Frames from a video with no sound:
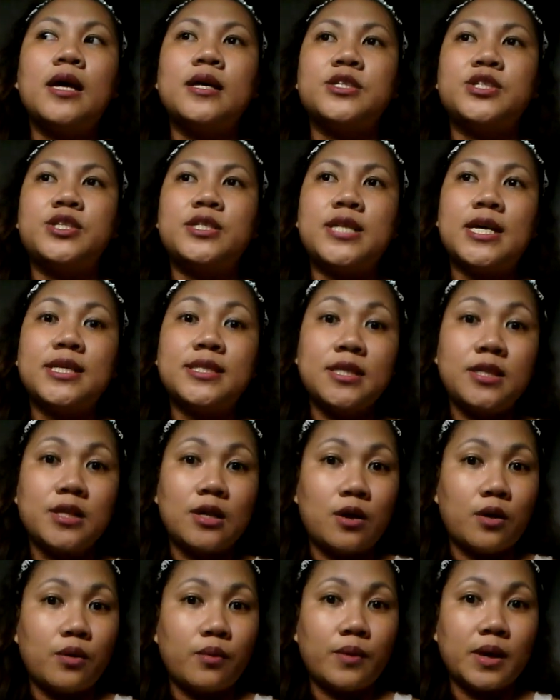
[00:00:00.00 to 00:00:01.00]
she doesn't
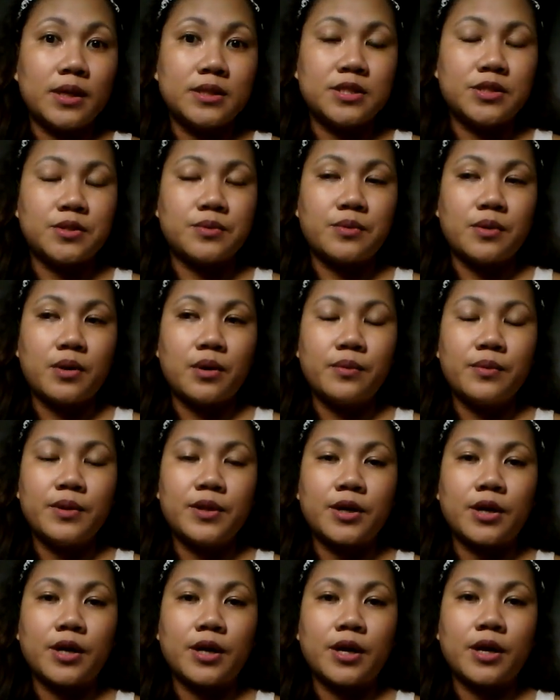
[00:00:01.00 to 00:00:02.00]
know what's wrong
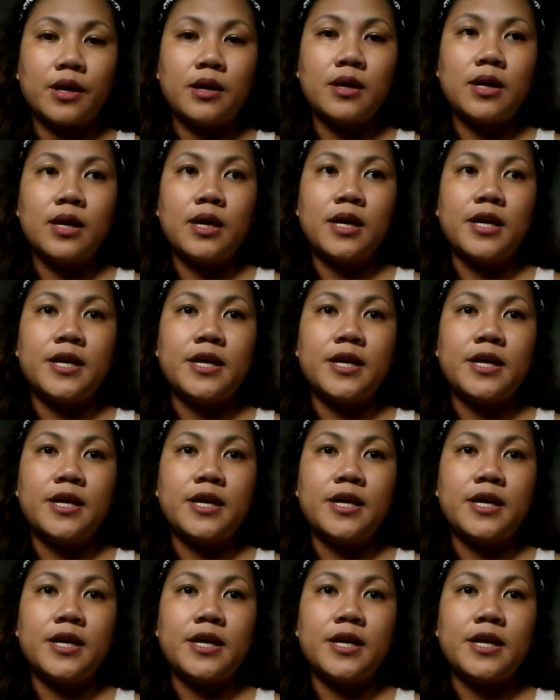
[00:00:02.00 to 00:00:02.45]
with her.